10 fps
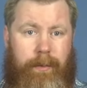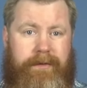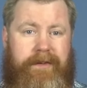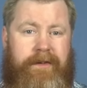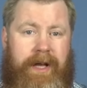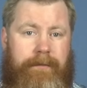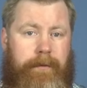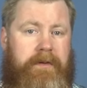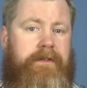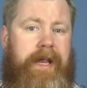was designed
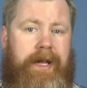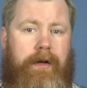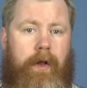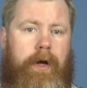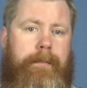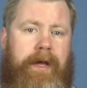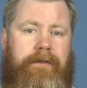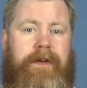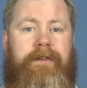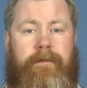for extended Glock
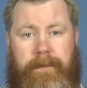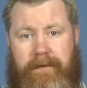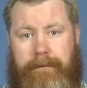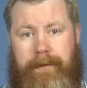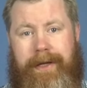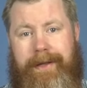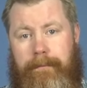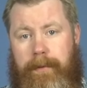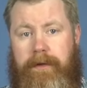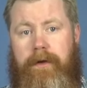magazines specifically,
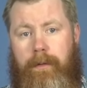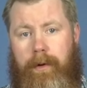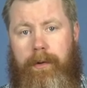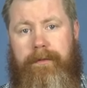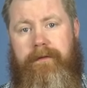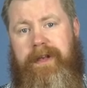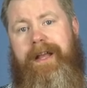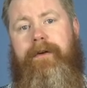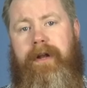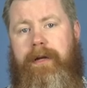but they do work with
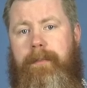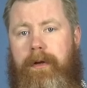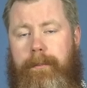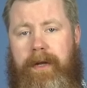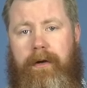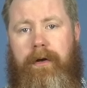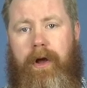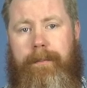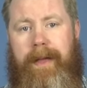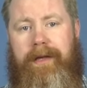standard nine millimeter
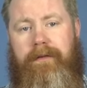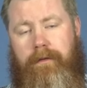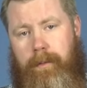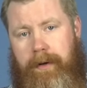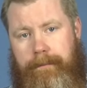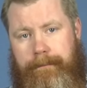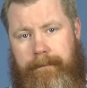Glock mags as well.